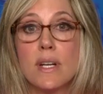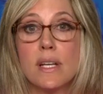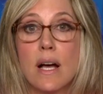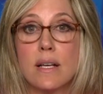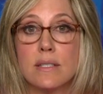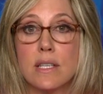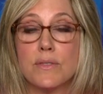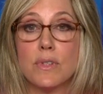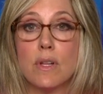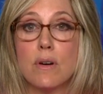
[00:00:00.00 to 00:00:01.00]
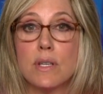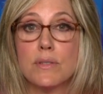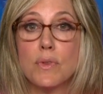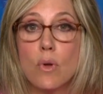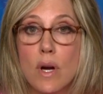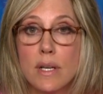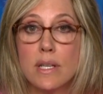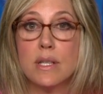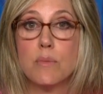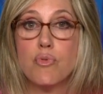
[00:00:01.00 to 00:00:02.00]
So, is this
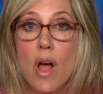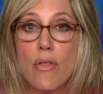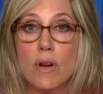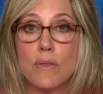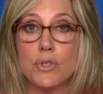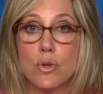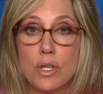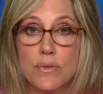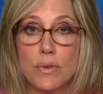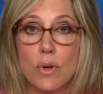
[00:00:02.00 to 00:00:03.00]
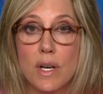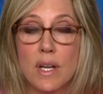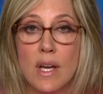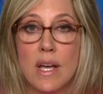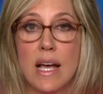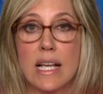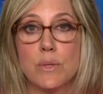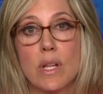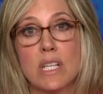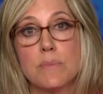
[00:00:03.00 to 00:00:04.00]
expected? Maybe not to the average viewer who
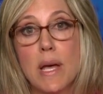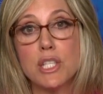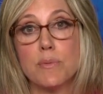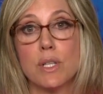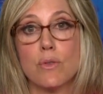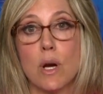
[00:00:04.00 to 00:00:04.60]
doesn't look into it.